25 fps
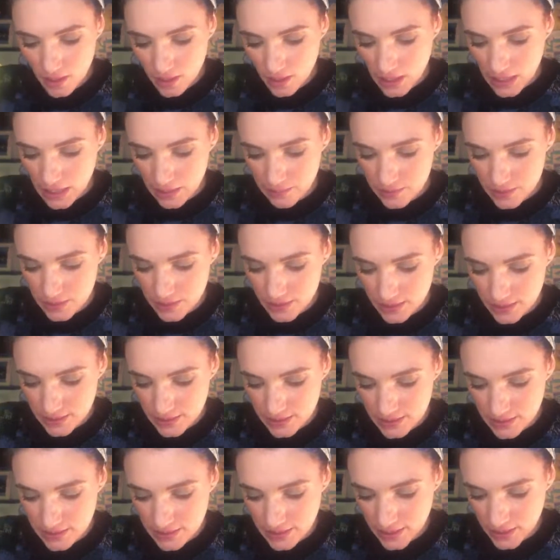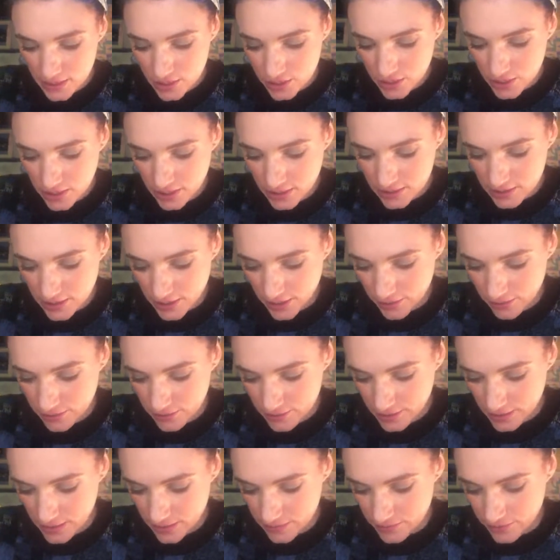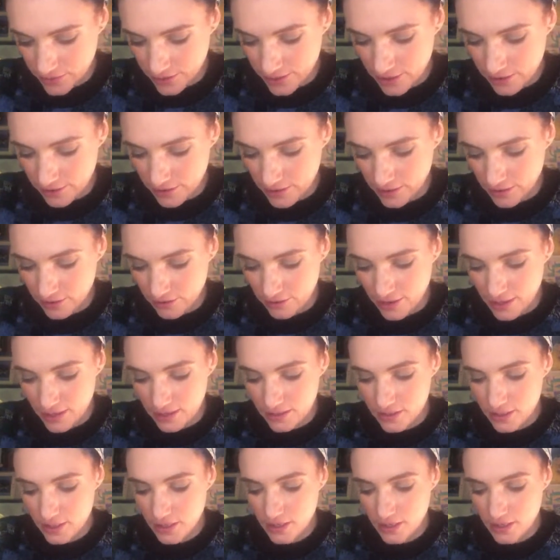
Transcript: I'm just like stitching down the embroidery thread